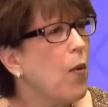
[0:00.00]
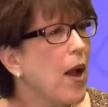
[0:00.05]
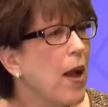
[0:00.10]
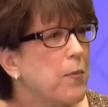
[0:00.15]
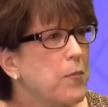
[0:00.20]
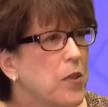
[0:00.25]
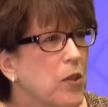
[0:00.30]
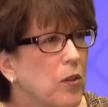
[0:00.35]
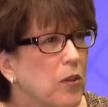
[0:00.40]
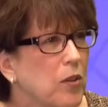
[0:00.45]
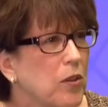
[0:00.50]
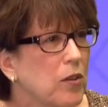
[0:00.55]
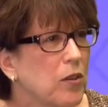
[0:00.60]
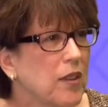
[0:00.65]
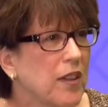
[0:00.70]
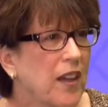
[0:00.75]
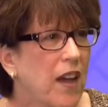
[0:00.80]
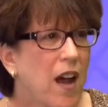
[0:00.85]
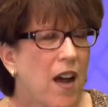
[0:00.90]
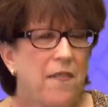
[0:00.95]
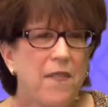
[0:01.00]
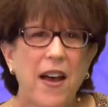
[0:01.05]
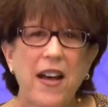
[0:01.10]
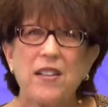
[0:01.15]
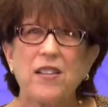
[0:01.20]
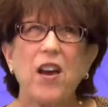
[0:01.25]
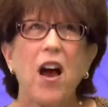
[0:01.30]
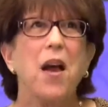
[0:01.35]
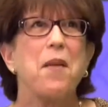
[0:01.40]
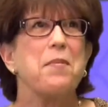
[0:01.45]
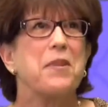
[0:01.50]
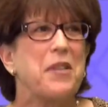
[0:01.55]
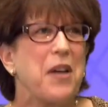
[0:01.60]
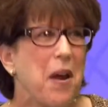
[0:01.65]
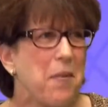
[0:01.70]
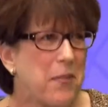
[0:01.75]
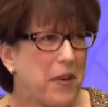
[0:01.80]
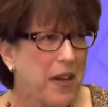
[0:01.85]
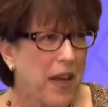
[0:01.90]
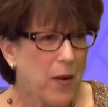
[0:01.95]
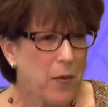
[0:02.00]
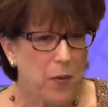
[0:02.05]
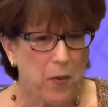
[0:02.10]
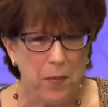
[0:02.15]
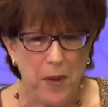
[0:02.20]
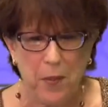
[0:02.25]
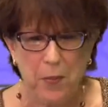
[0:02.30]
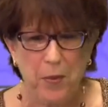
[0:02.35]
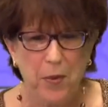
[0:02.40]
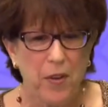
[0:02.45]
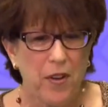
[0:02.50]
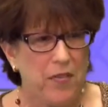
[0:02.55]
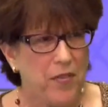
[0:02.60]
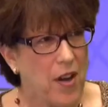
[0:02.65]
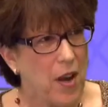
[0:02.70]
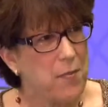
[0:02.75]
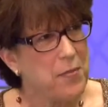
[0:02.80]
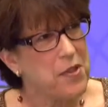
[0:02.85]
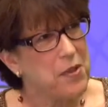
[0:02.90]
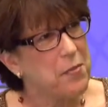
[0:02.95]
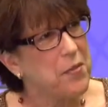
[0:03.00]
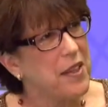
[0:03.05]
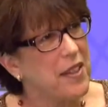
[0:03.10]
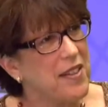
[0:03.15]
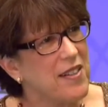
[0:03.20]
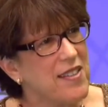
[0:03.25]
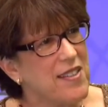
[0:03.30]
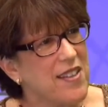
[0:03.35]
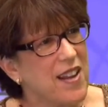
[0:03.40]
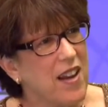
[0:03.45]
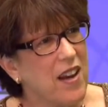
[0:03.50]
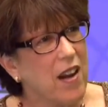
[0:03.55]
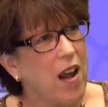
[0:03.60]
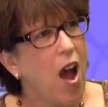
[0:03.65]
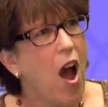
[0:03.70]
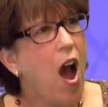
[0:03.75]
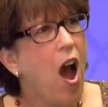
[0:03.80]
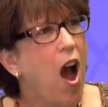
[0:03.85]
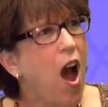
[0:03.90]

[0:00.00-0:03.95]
Oh, absolutely. I've had time and time again where people have come to me and said,